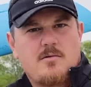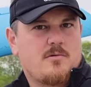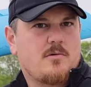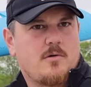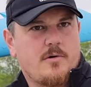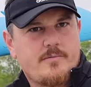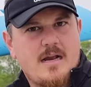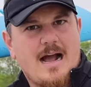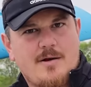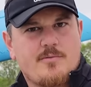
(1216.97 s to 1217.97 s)
or
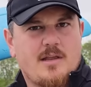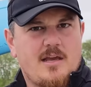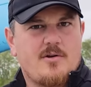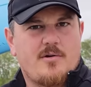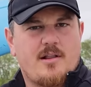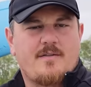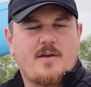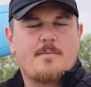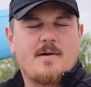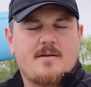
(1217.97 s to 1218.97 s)
not really earn a
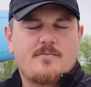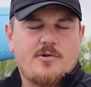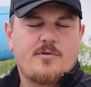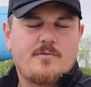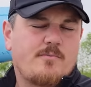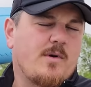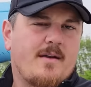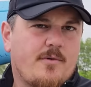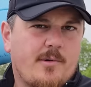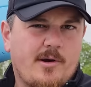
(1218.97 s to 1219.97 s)
living, but earn
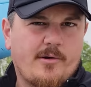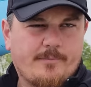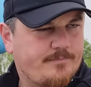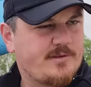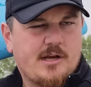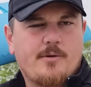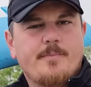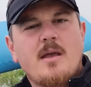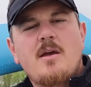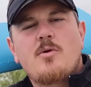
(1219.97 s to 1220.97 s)
whatever we earn. So
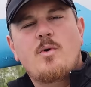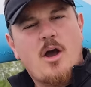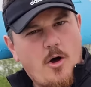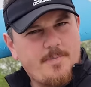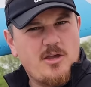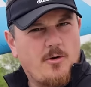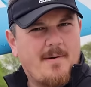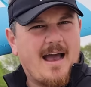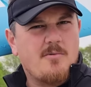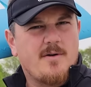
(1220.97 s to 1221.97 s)
we hope that you'll
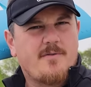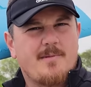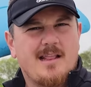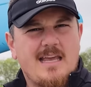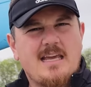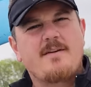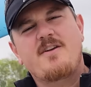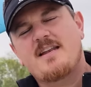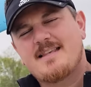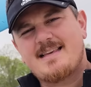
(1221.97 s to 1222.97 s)
buy one from the link. If
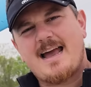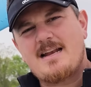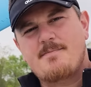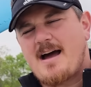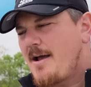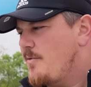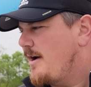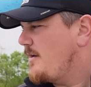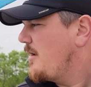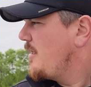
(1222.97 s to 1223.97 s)
you decide to buy
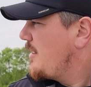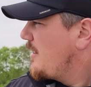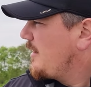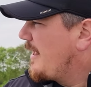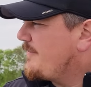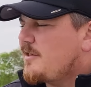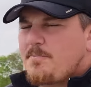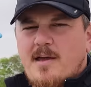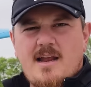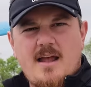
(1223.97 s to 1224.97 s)
one, love this
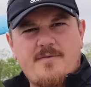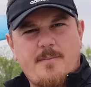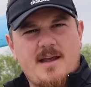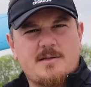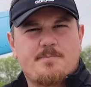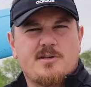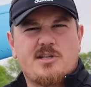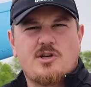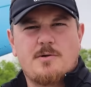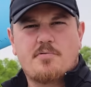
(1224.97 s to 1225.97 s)
plane. FMS puts
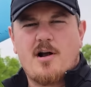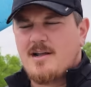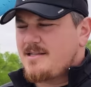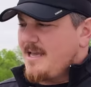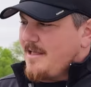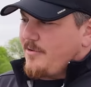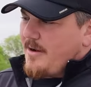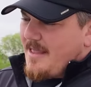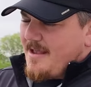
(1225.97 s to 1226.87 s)
a good product together. And